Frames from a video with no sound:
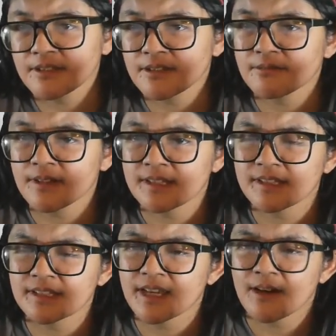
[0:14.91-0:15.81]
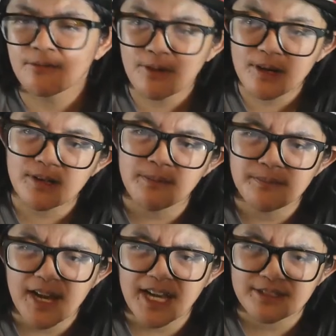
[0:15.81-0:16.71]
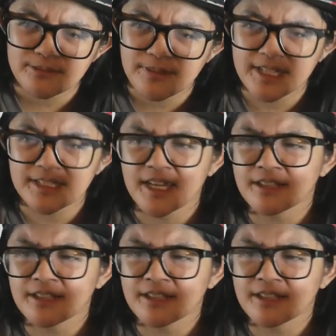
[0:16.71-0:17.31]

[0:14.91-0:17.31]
Once again, welcome back to my channel.